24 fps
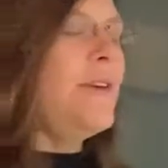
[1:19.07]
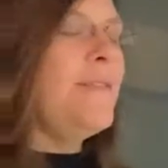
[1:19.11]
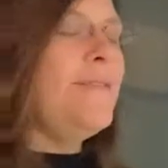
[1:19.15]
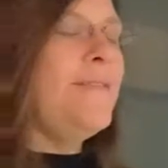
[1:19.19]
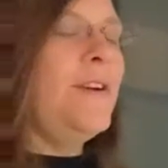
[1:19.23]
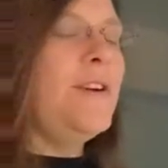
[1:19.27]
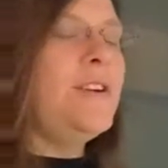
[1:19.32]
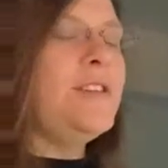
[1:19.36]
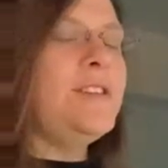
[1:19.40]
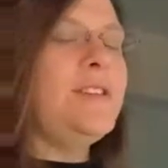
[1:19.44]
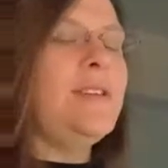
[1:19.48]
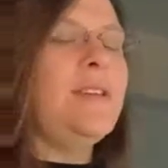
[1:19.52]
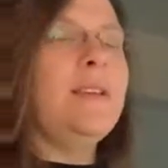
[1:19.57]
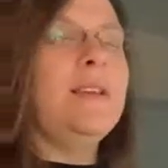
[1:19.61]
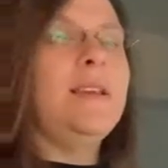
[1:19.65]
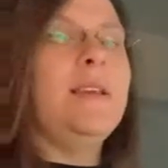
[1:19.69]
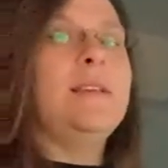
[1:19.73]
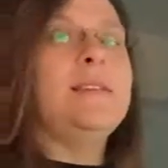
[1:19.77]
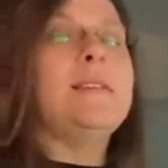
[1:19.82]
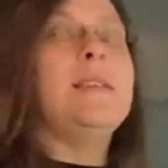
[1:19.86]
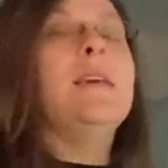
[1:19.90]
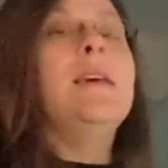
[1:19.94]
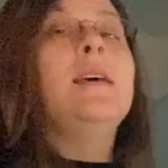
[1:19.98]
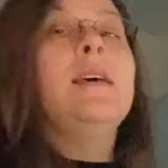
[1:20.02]
first thing
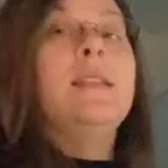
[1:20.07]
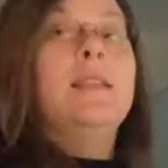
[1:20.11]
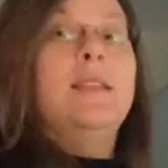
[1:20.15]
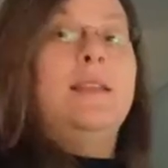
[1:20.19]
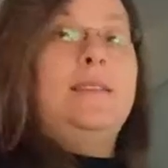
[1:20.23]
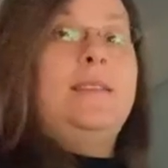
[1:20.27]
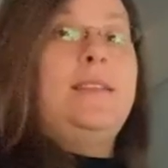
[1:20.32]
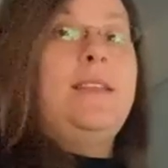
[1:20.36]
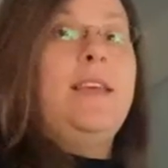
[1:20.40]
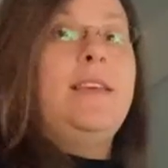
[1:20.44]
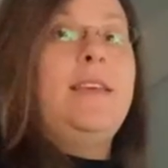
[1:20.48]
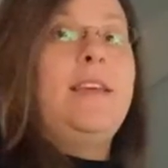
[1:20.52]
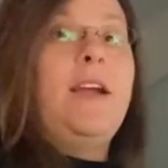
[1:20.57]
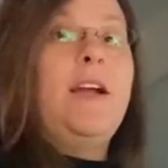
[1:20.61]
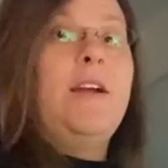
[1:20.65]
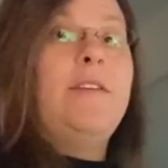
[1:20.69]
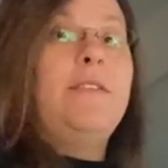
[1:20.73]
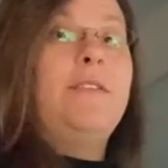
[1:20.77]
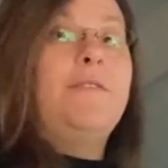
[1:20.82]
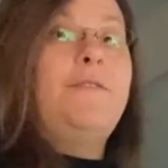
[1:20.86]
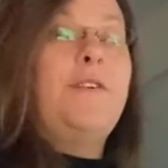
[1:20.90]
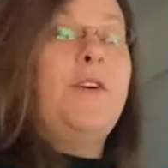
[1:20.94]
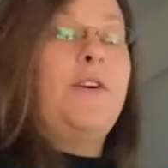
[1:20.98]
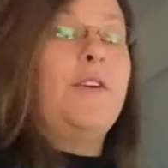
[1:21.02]
is, let's take care of
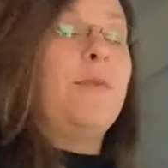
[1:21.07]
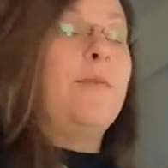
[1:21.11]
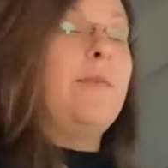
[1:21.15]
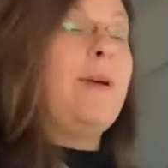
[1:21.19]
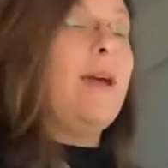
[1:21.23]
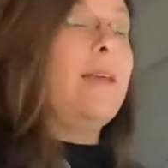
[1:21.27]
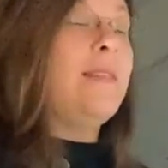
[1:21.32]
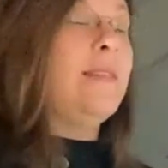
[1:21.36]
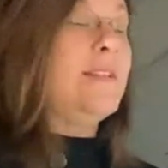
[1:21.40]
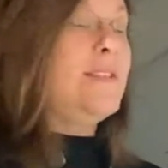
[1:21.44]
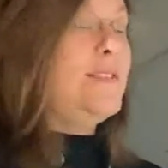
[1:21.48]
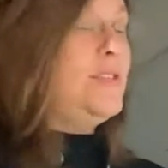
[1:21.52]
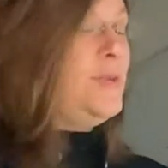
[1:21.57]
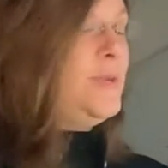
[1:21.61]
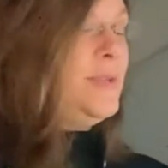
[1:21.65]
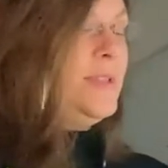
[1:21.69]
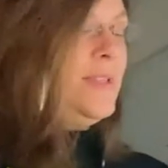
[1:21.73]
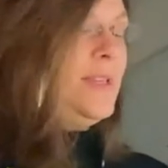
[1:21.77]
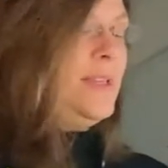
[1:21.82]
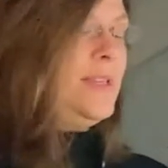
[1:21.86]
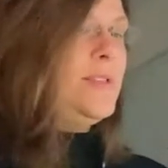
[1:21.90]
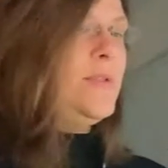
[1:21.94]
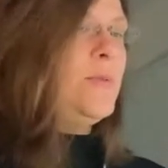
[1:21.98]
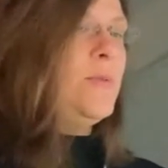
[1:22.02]
the photo math. Let's do it
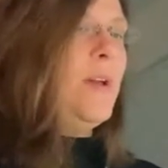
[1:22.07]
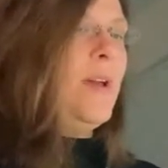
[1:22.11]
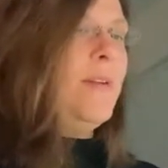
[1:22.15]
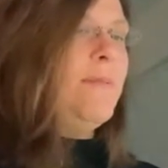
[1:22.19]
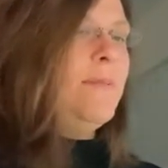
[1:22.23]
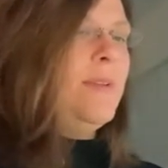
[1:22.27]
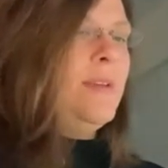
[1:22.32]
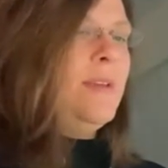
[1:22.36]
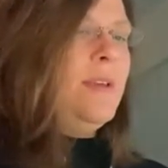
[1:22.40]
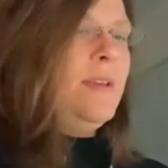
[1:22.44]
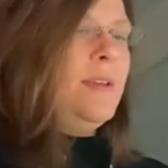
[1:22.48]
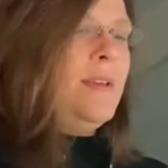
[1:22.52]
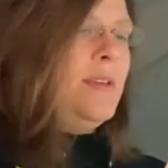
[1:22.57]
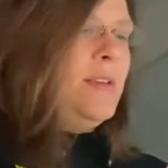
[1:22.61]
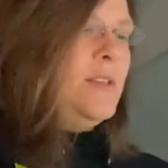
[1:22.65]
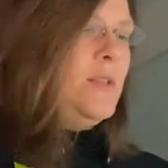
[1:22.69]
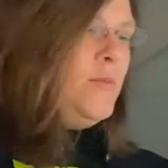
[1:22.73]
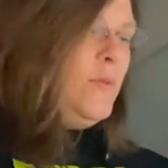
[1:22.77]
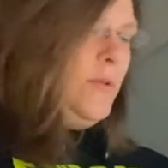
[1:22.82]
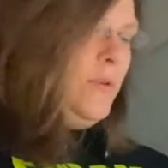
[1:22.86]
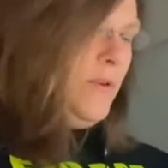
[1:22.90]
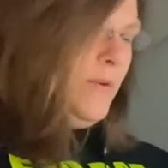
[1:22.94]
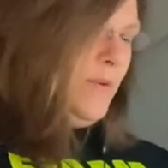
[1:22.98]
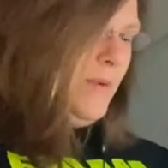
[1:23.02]
the easy way. So
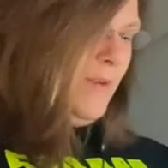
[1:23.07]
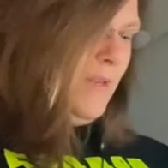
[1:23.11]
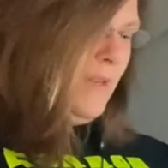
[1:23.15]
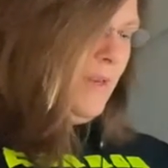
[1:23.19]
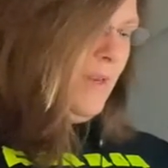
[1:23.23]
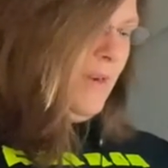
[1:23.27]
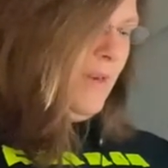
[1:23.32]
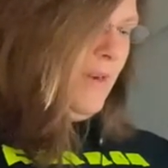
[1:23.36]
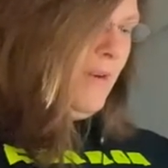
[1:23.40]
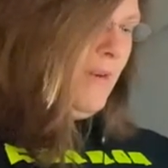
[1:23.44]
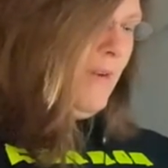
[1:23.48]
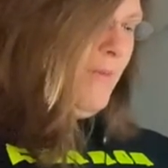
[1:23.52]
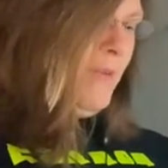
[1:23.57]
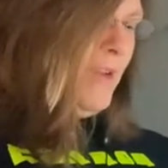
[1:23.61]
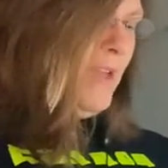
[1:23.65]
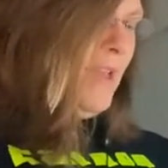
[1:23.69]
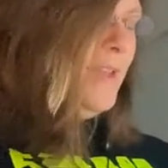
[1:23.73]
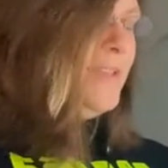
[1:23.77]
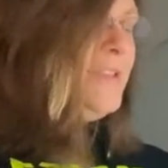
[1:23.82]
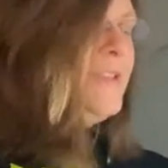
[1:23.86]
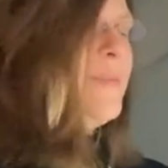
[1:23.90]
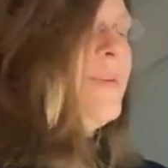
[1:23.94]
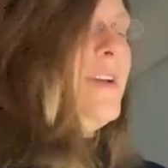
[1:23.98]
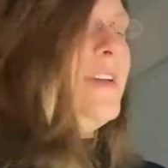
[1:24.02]
we're going here. I'm going to
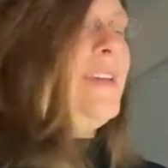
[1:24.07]
enter my